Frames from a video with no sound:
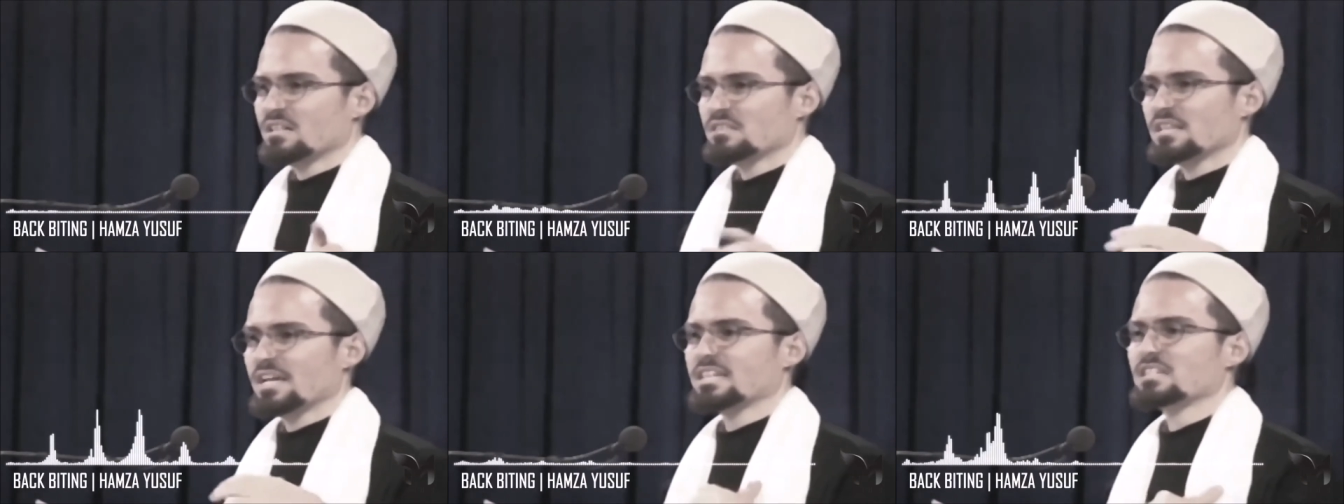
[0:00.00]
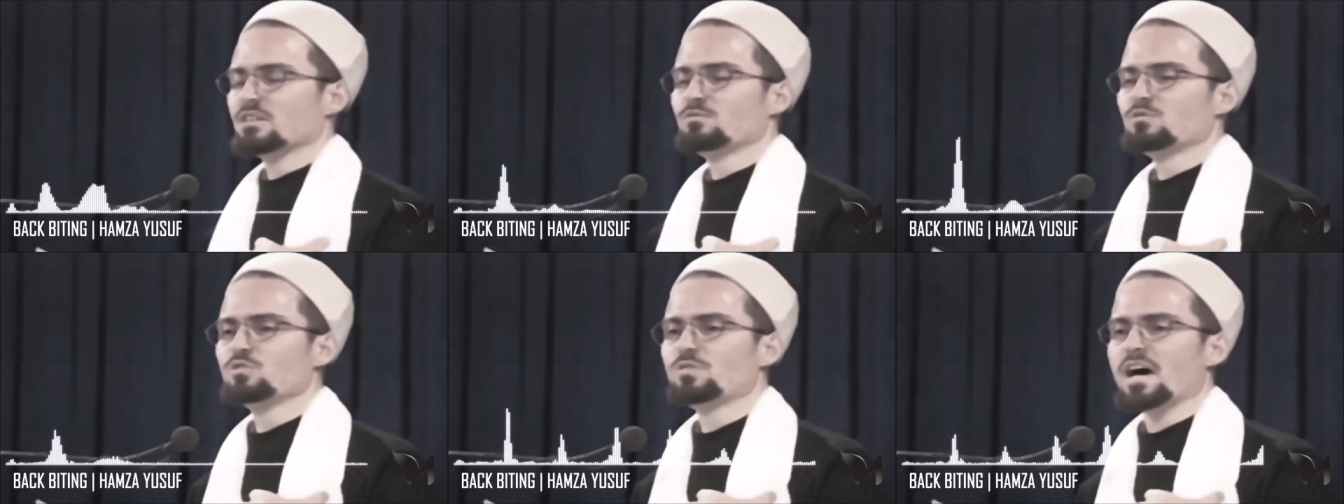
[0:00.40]
Like
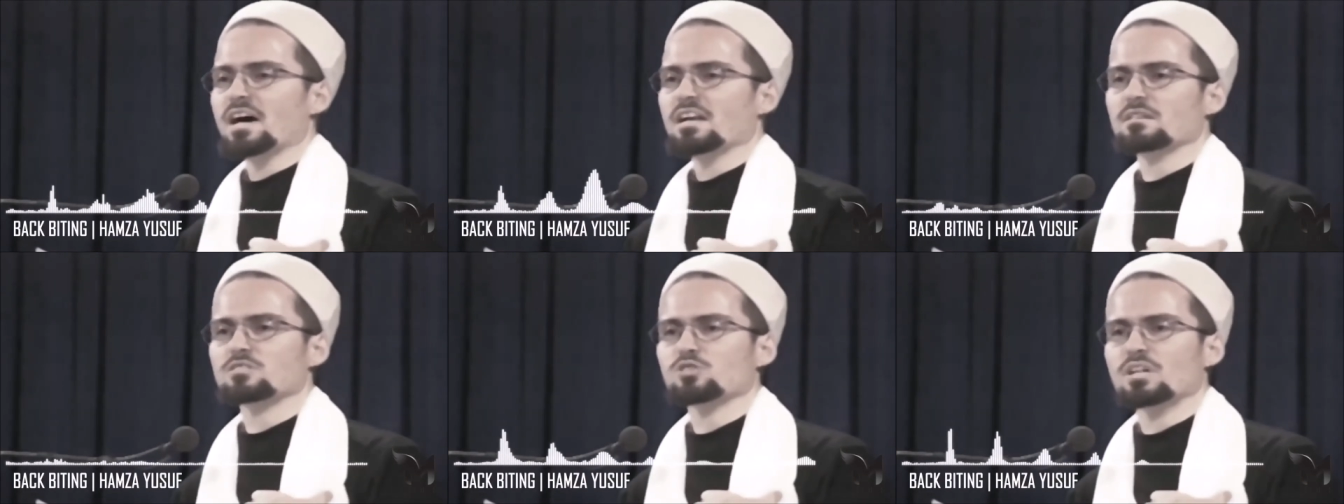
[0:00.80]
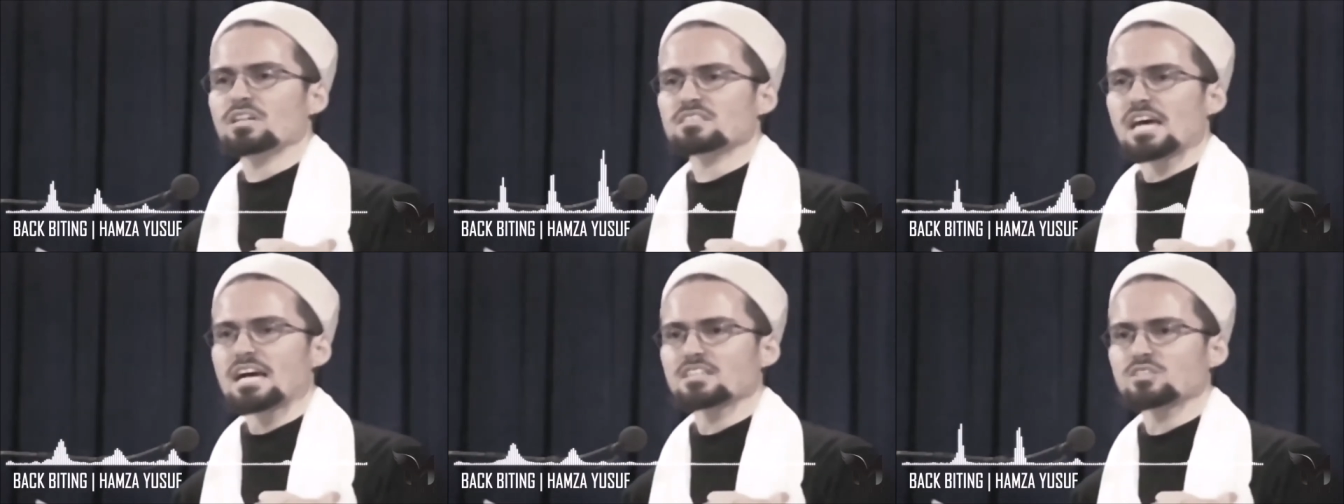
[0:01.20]
if you've had a
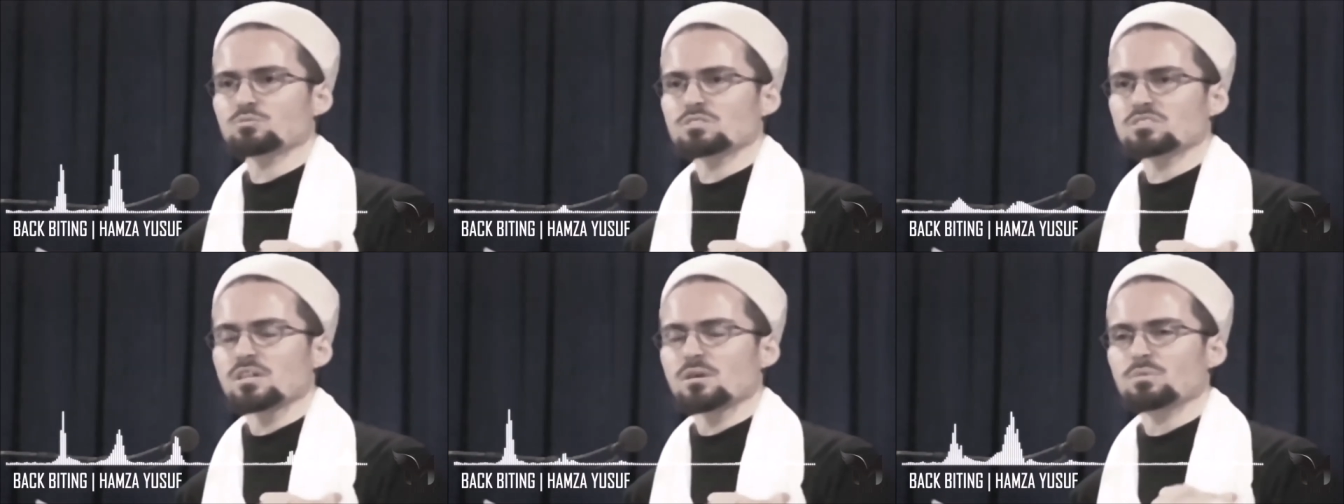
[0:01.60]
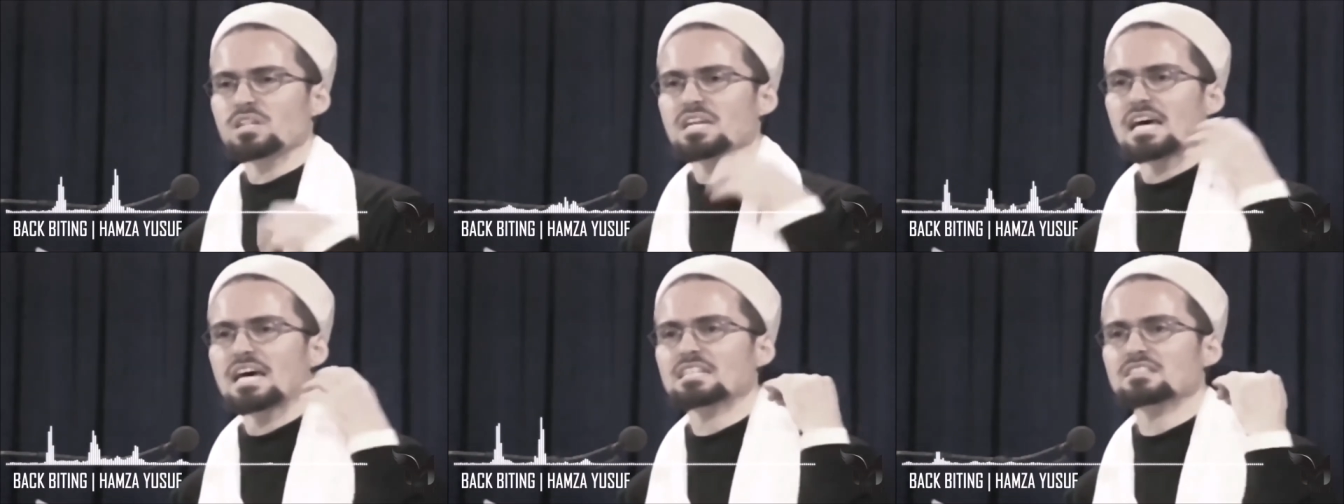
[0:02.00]
transaction with somebody and